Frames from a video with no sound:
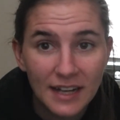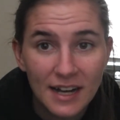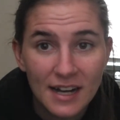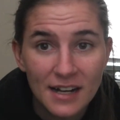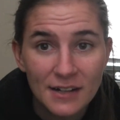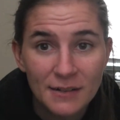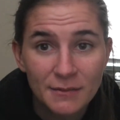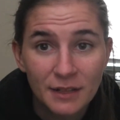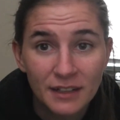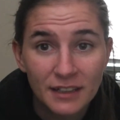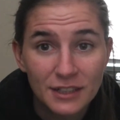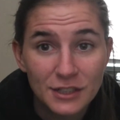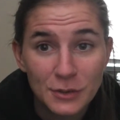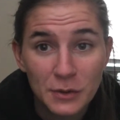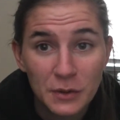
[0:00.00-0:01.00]

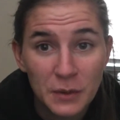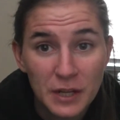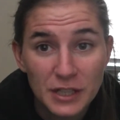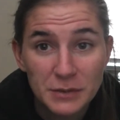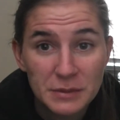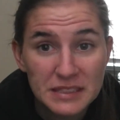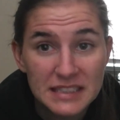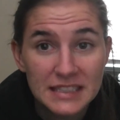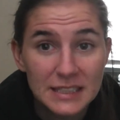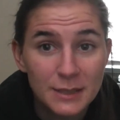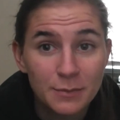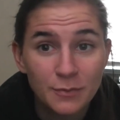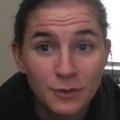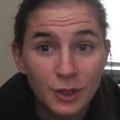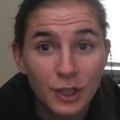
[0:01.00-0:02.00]
Unless you want to watch me
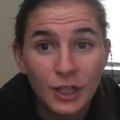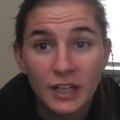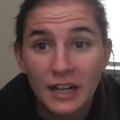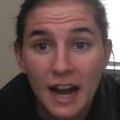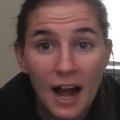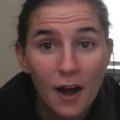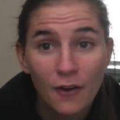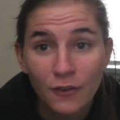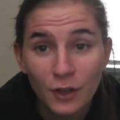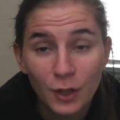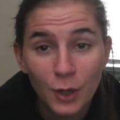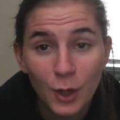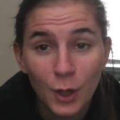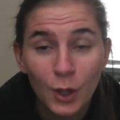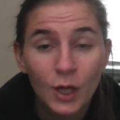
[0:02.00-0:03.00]
sleep for however
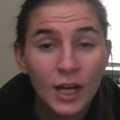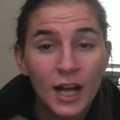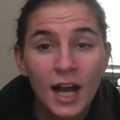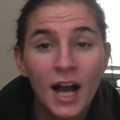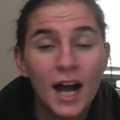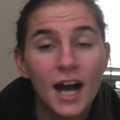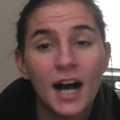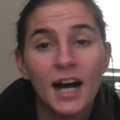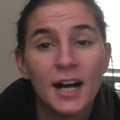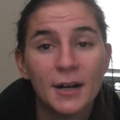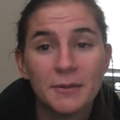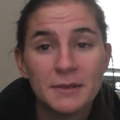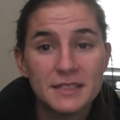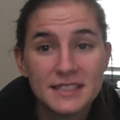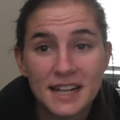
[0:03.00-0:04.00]
long,
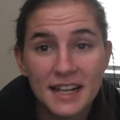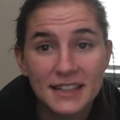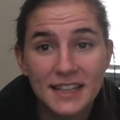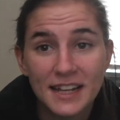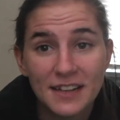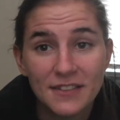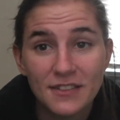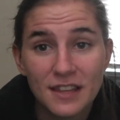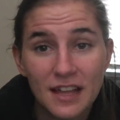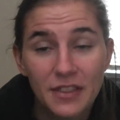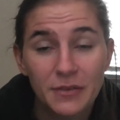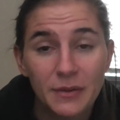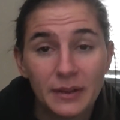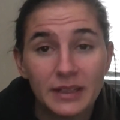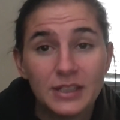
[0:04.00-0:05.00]
it's not that
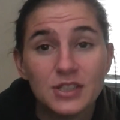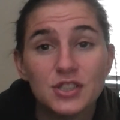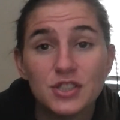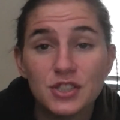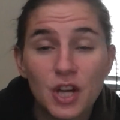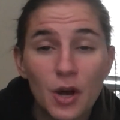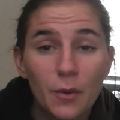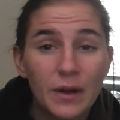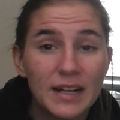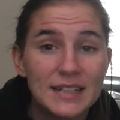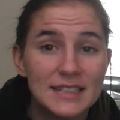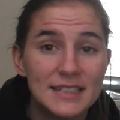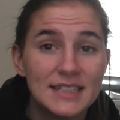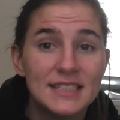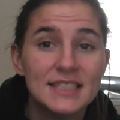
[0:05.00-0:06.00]
thrilling. So what I
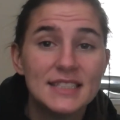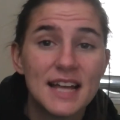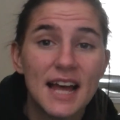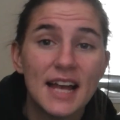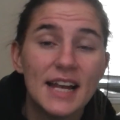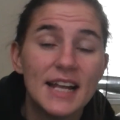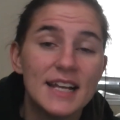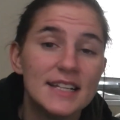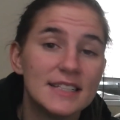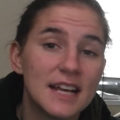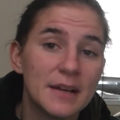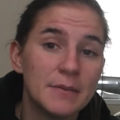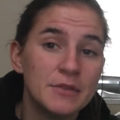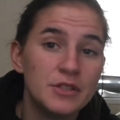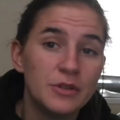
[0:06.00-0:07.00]
did instead is
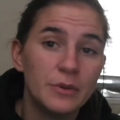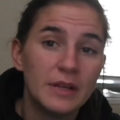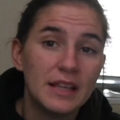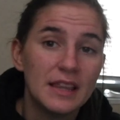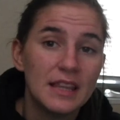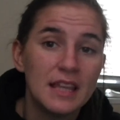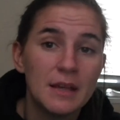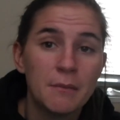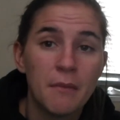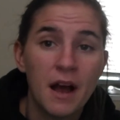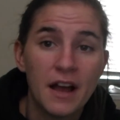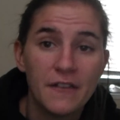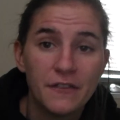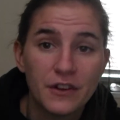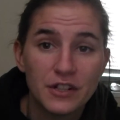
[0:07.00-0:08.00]
I'm doing the
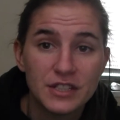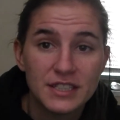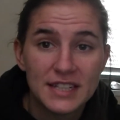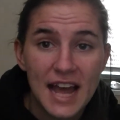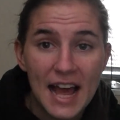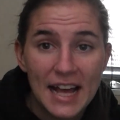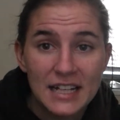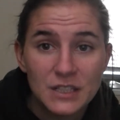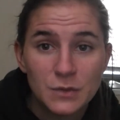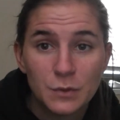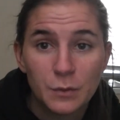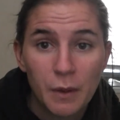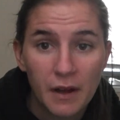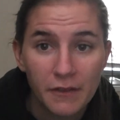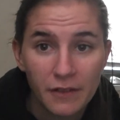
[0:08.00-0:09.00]
my first tags
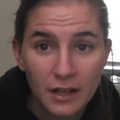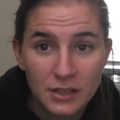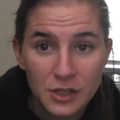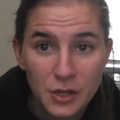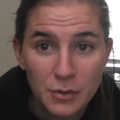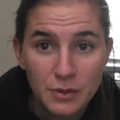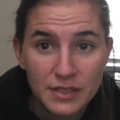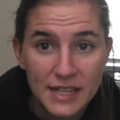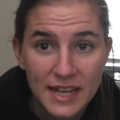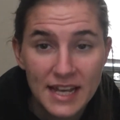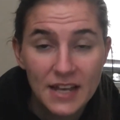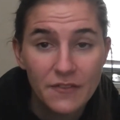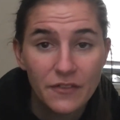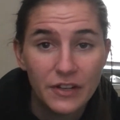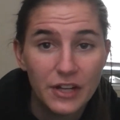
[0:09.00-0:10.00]
for my Vlogtober
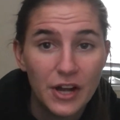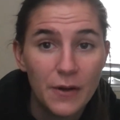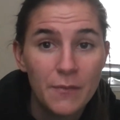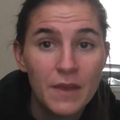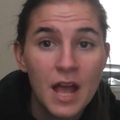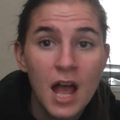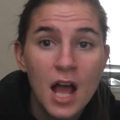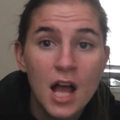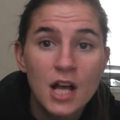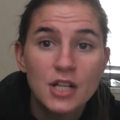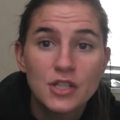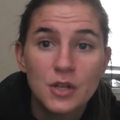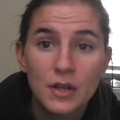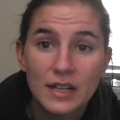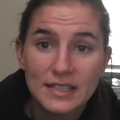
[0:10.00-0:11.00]
day 8 video.
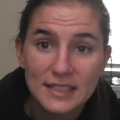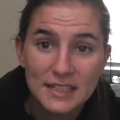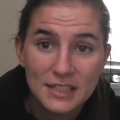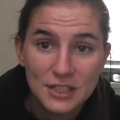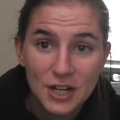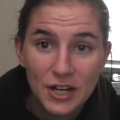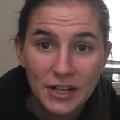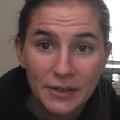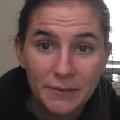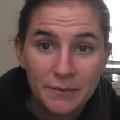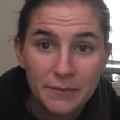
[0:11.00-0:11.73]
So let's get started.